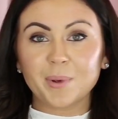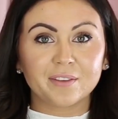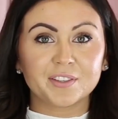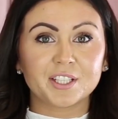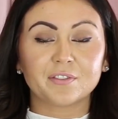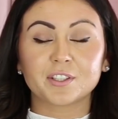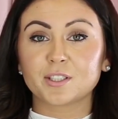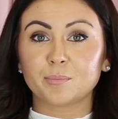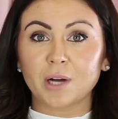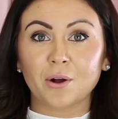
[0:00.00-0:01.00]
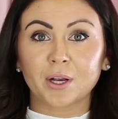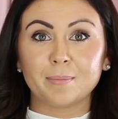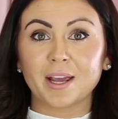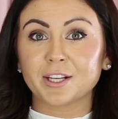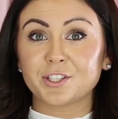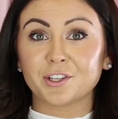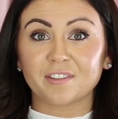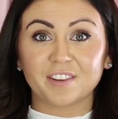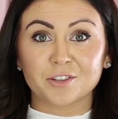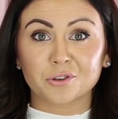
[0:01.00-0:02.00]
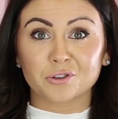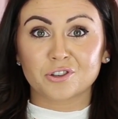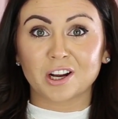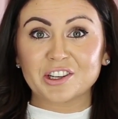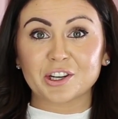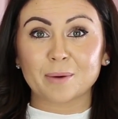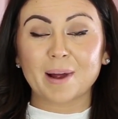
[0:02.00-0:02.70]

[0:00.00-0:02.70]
big of a difference a brow can make to your facial structure.